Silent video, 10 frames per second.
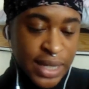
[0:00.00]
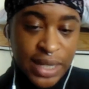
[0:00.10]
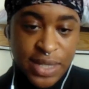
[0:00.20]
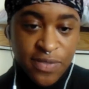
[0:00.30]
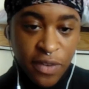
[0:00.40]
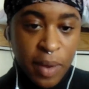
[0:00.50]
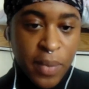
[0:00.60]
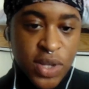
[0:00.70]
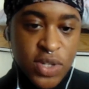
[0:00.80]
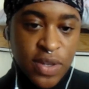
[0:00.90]
It is very
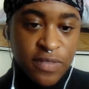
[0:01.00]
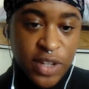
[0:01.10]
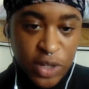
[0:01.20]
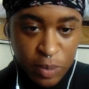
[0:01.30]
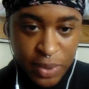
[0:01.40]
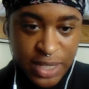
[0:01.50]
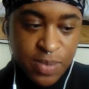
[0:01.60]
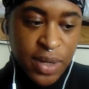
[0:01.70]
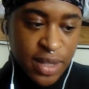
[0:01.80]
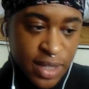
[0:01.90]
much a video piece,
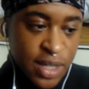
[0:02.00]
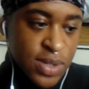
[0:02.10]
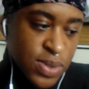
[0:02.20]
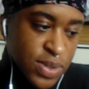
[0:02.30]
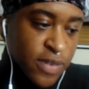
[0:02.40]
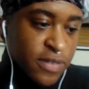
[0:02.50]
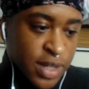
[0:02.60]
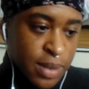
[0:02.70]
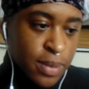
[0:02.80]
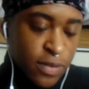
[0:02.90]
but I think it's also
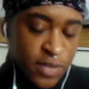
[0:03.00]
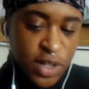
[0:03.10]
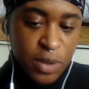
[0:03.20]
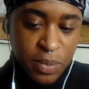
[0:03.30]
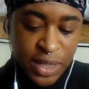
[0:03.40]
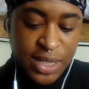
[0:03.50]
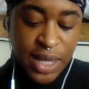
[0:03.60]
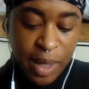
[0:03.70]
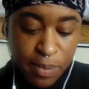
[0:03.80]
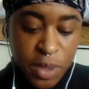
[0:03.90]
a video piece
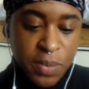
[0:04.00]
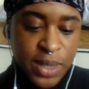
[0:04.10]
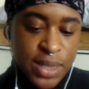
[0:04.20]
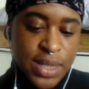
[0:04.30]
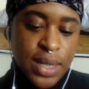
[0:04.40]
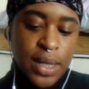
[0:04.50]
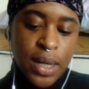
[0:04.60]
that implements